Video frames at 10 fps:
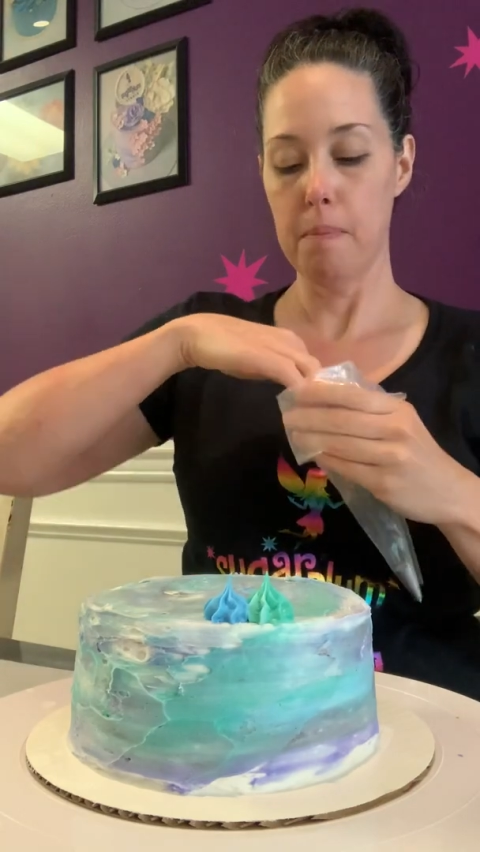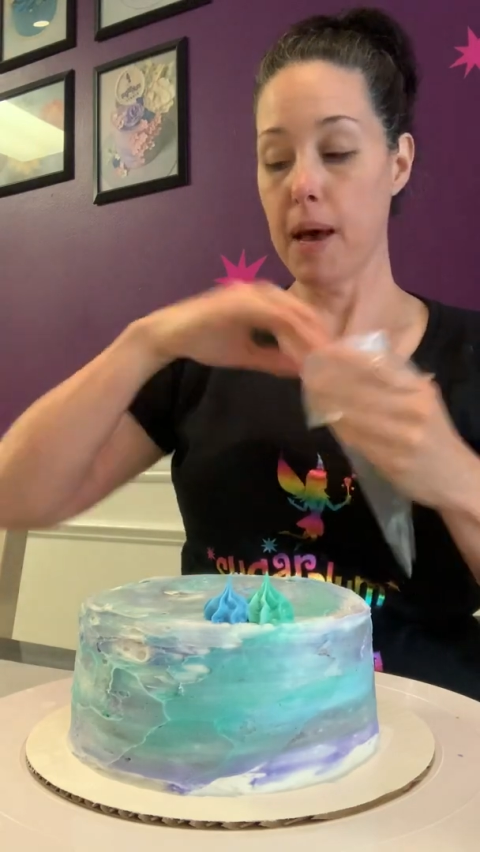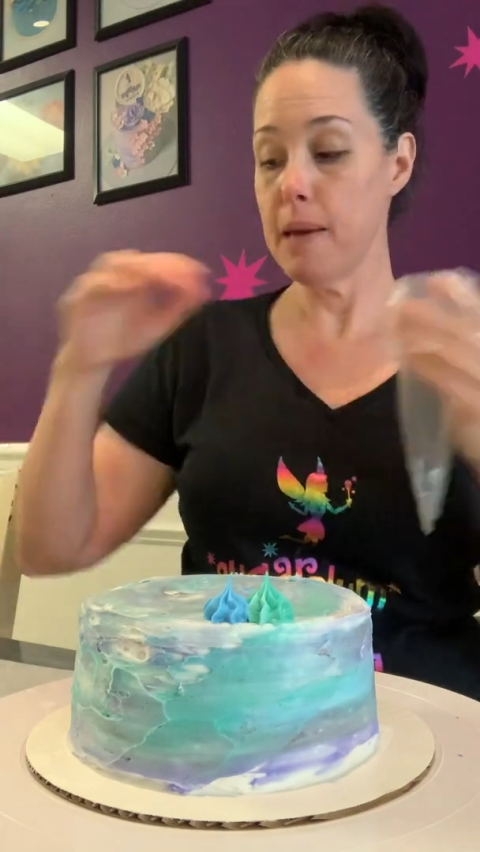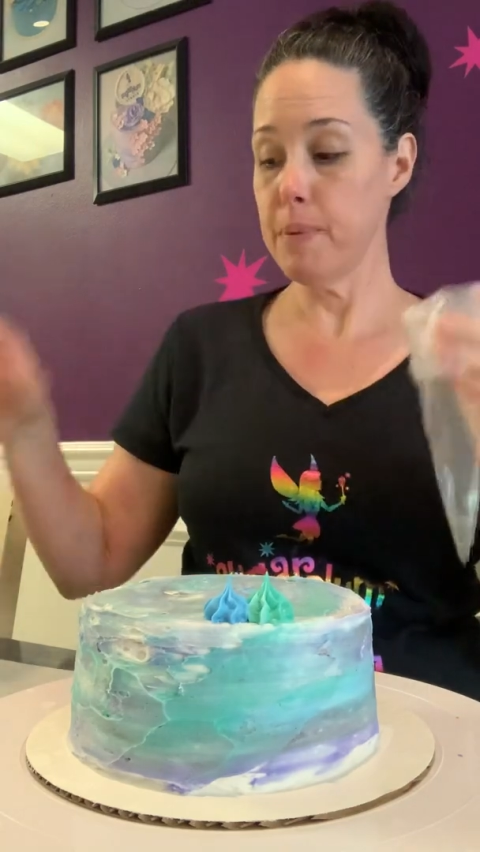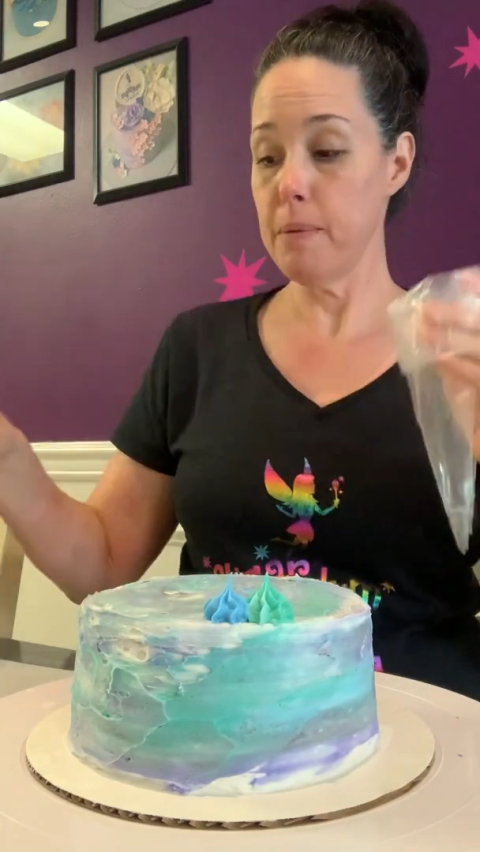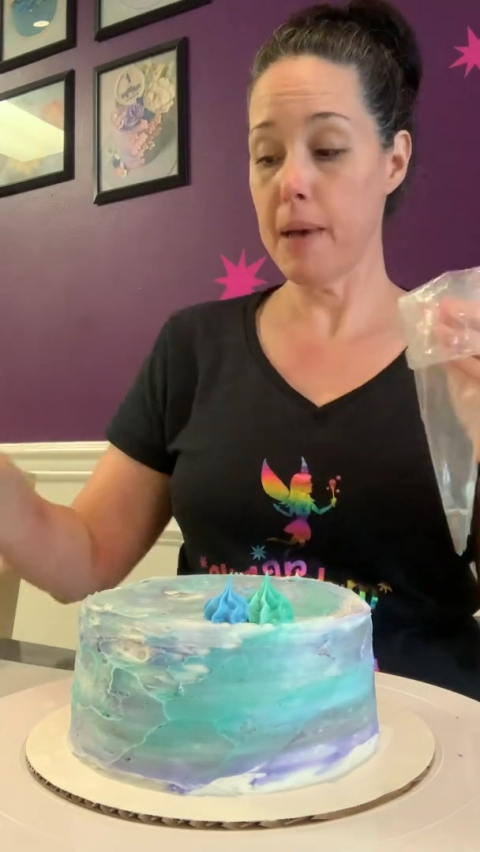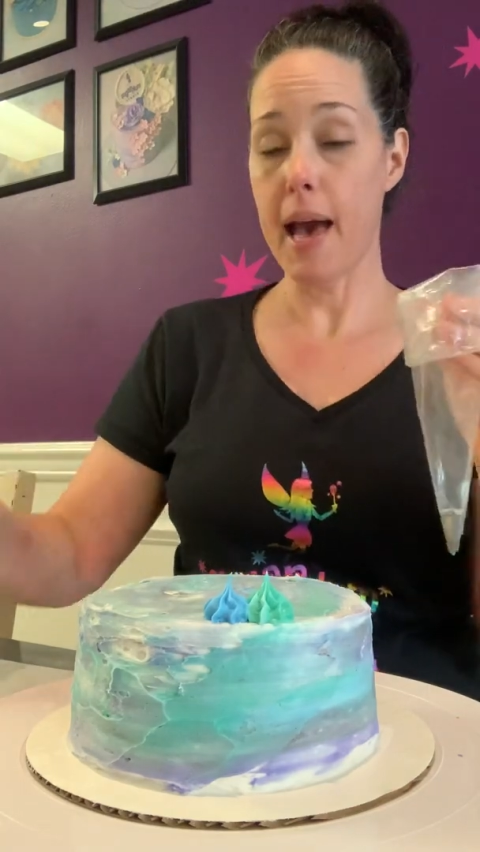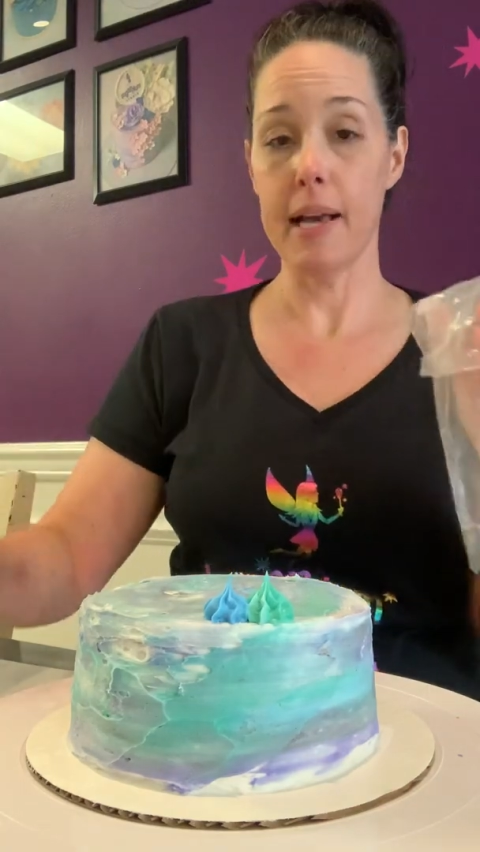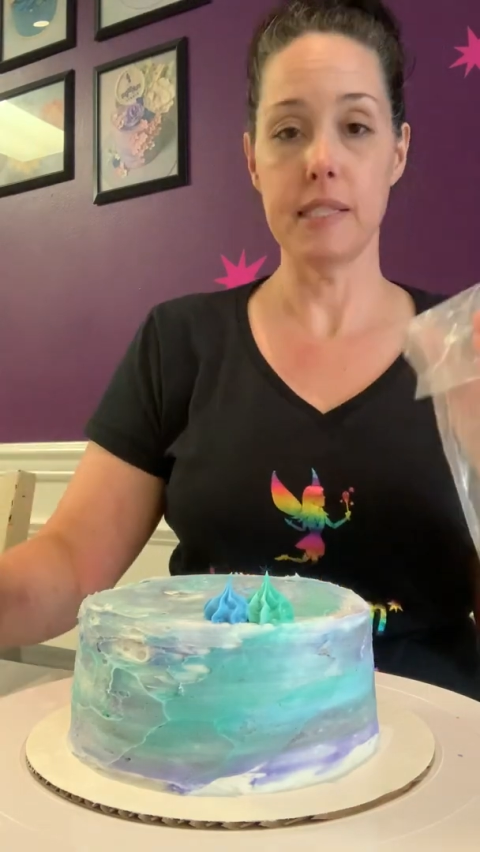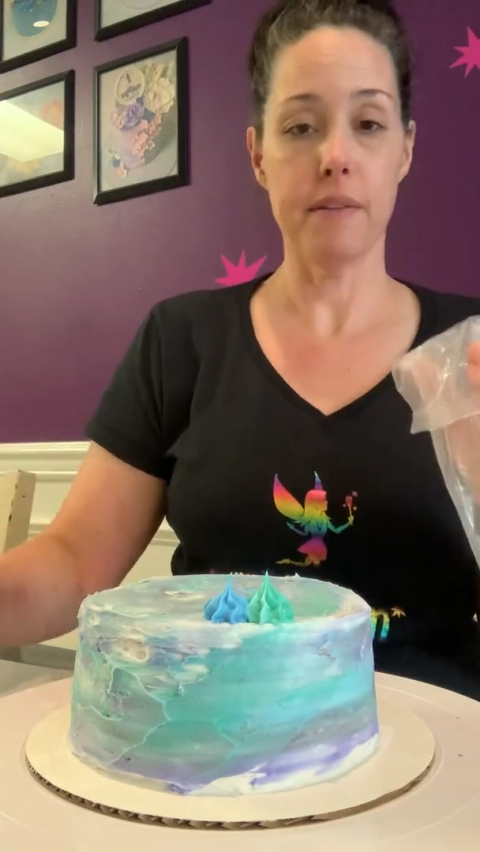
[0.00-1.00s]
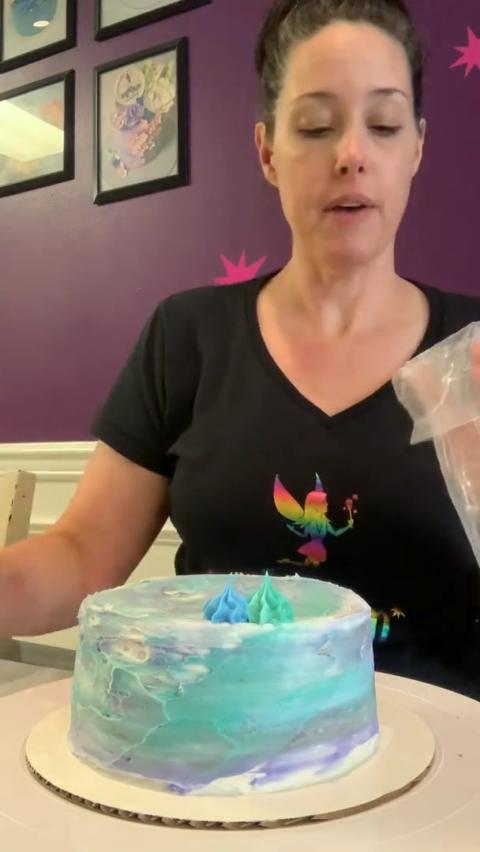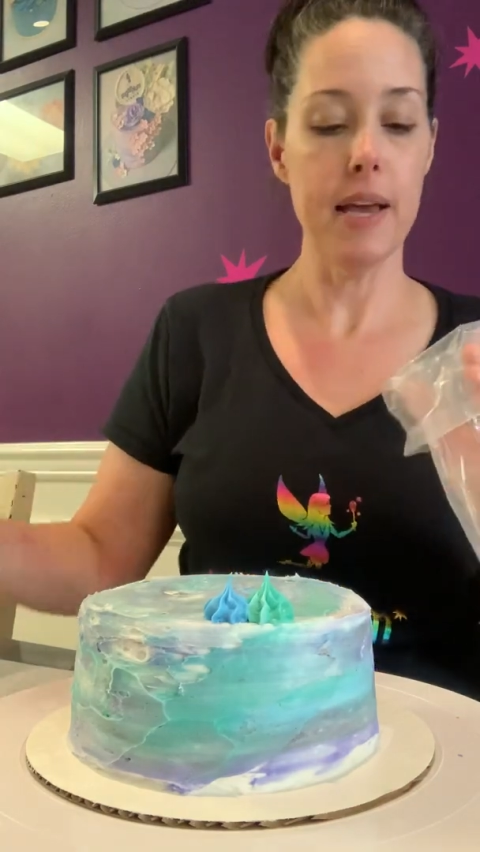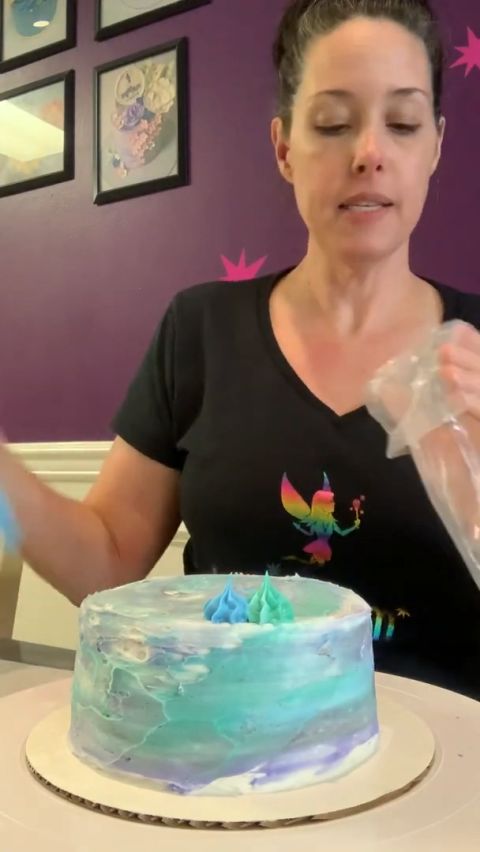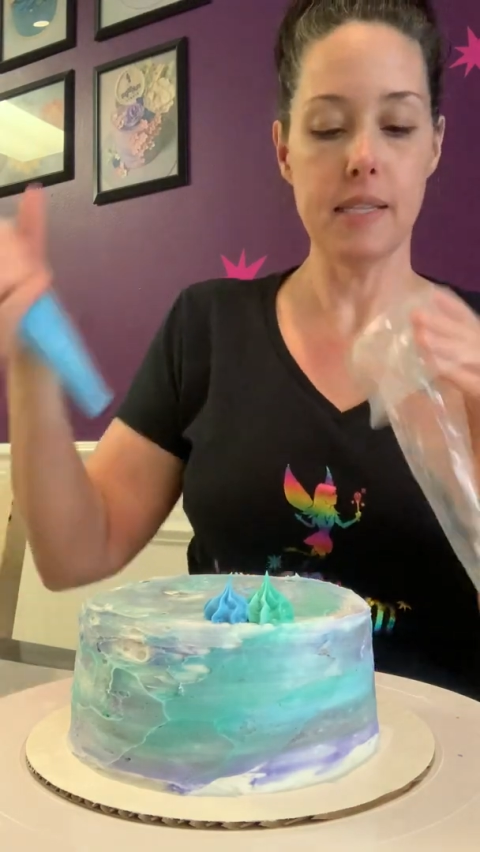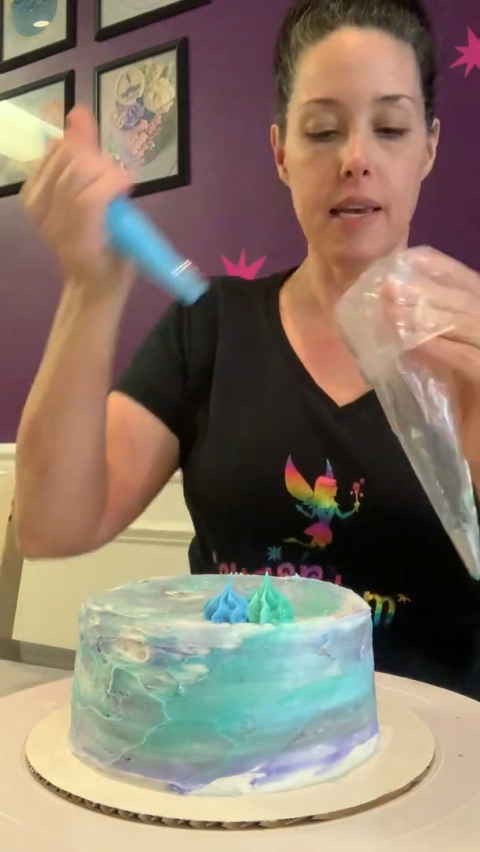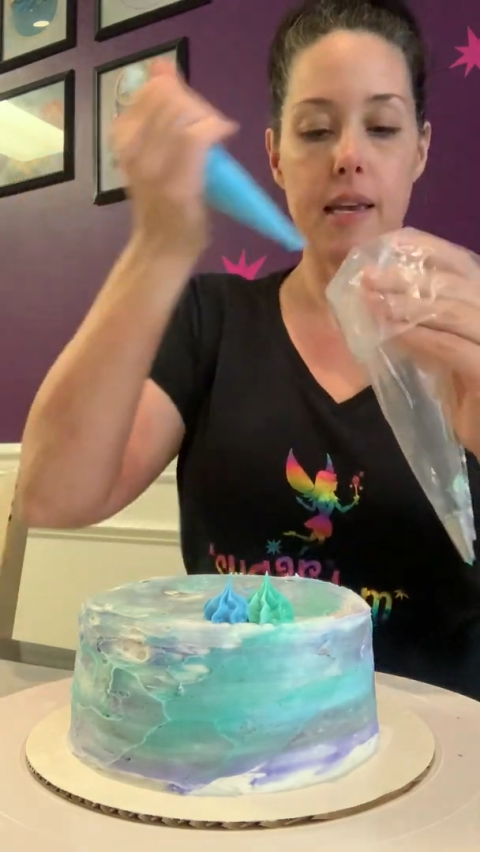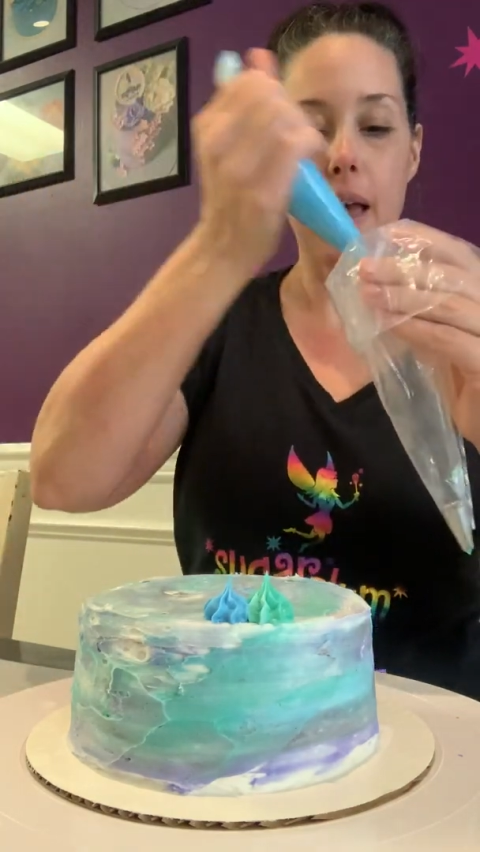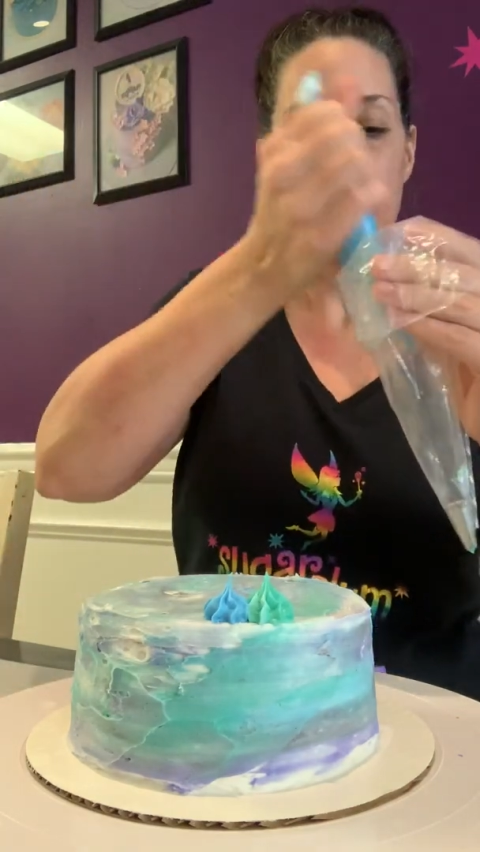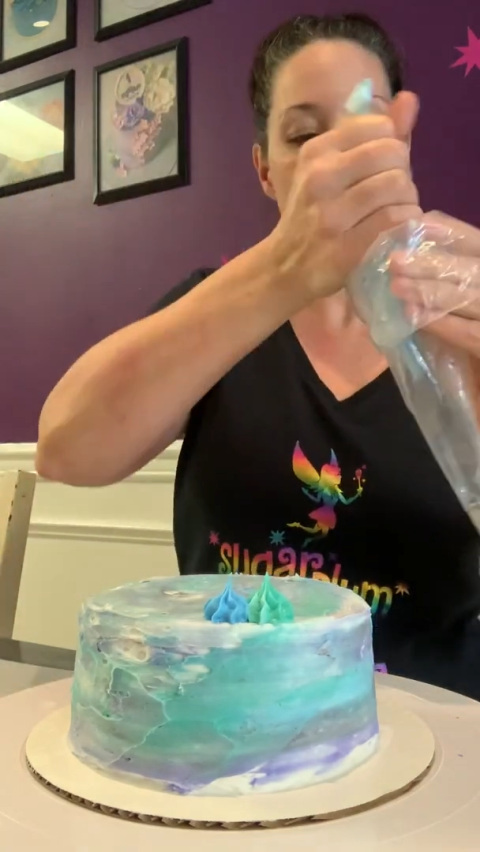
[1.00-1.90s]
piping bags of icing and